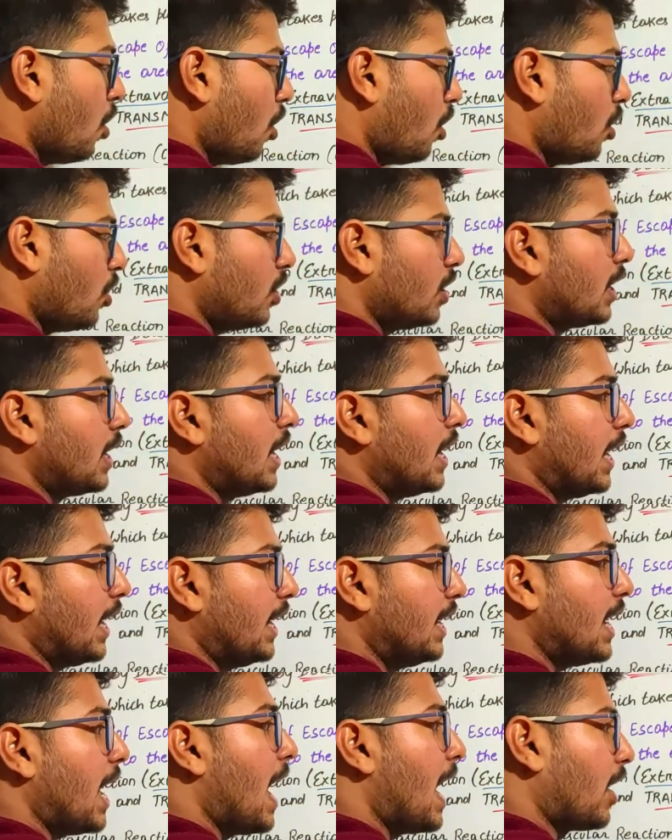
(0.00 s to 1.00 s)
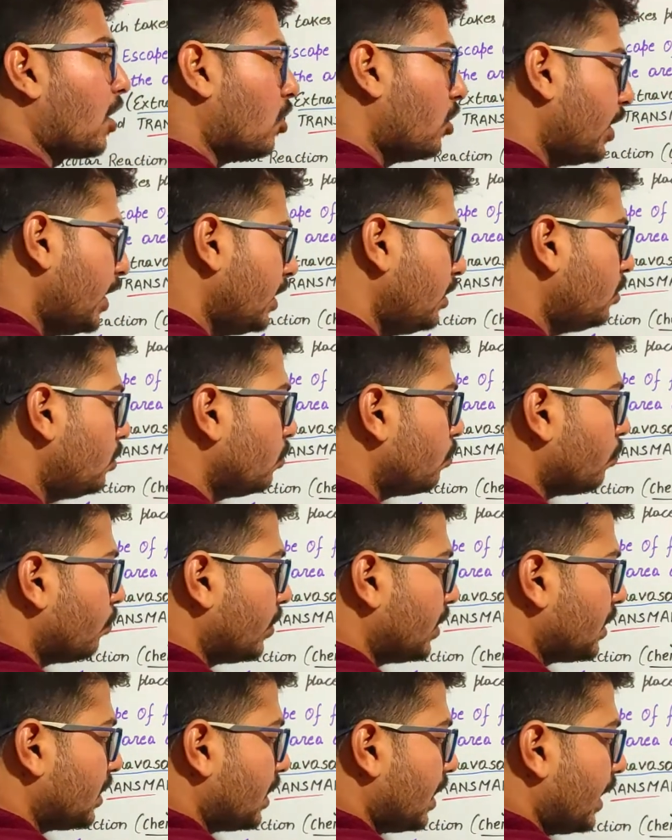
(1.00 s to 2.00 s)
or in
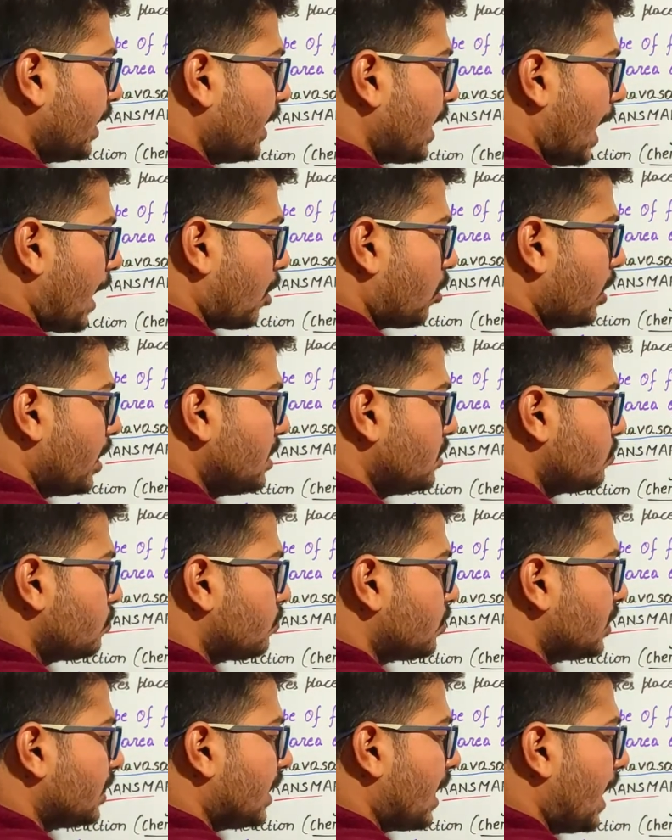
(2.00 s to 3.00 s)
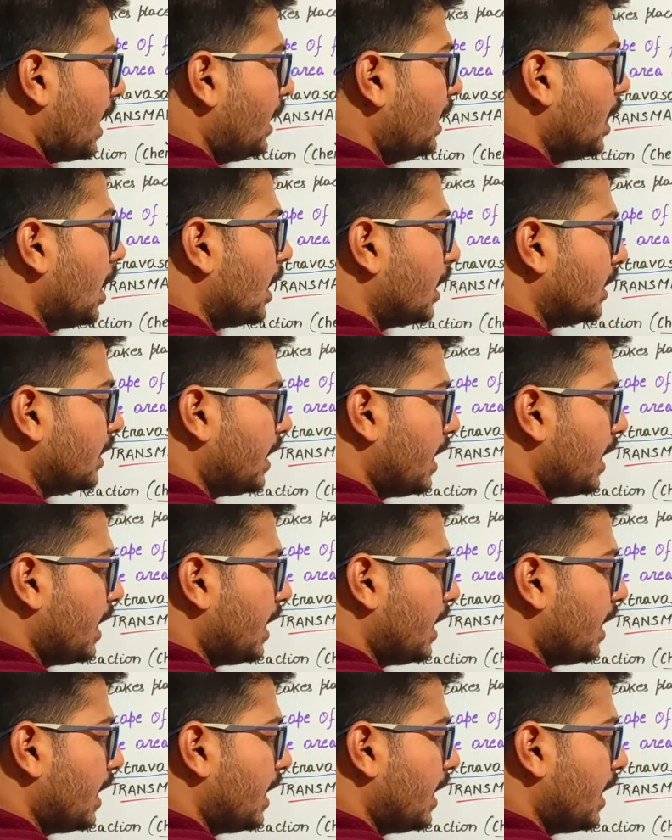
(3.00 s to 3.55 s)
accordance with that,